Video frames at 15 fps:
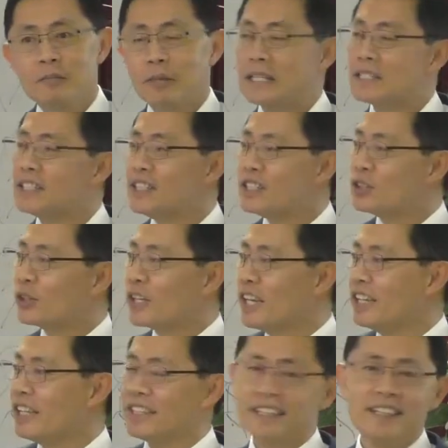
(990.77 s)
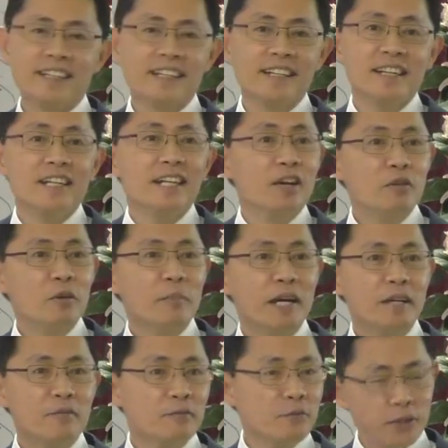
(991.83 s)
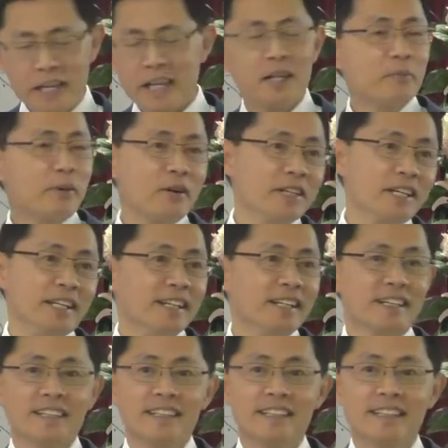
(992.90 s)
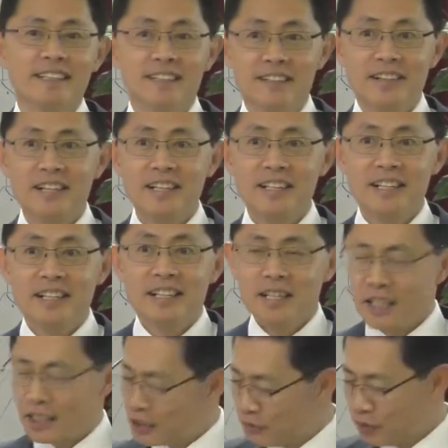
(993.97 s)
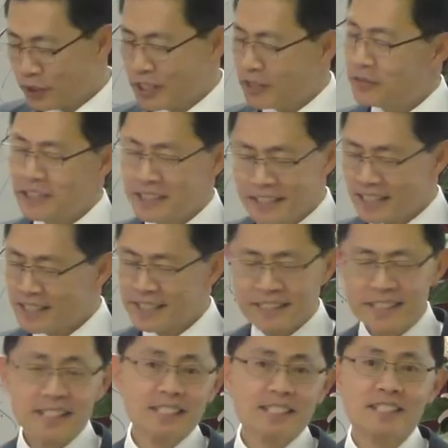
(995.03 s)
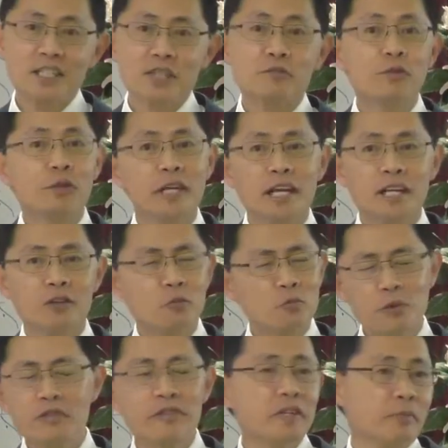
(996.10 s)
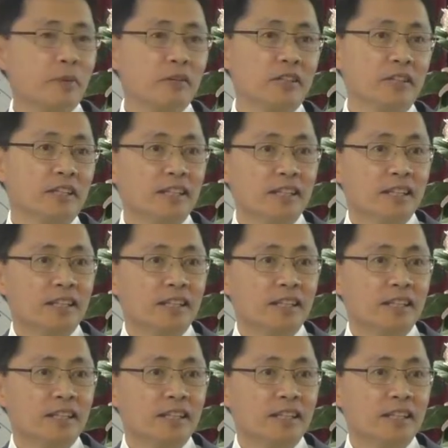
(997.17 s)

Pastor, it's okay. Never mind. Forget about it. All right? It's forgiven. Just, just, just forget. Don't worry about it.